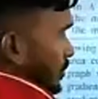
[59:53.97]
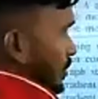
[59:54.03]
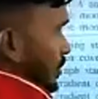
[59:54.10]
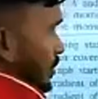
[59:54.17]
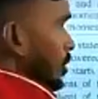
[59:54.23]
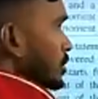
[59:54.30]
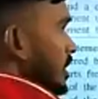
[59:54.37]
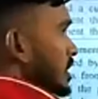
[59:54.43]

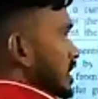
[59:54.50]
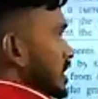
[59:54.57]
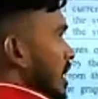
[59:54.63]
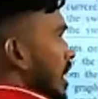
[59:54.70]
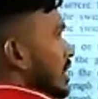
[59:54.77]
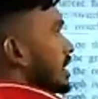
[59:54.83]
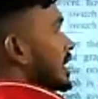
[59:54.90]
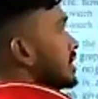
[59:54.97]
object
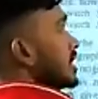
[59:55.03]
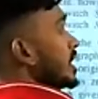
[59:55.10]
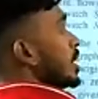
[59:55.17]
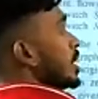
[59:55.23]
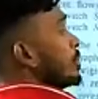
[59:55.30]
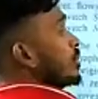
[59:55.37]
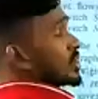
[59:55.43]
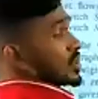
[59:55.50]
starting their
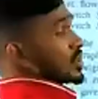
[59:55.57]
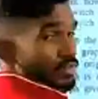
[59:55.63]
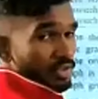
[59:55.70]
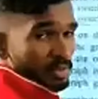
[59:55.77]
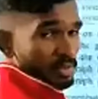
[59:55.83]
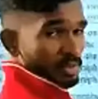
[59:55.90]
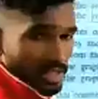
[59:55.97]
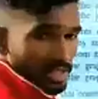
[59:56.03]
motion from the
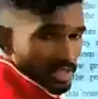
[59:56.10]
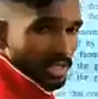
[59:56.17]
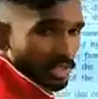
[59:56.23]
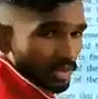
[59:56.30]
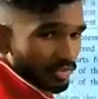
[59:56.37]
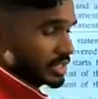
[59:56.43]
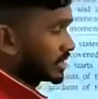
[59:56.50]
state of rest.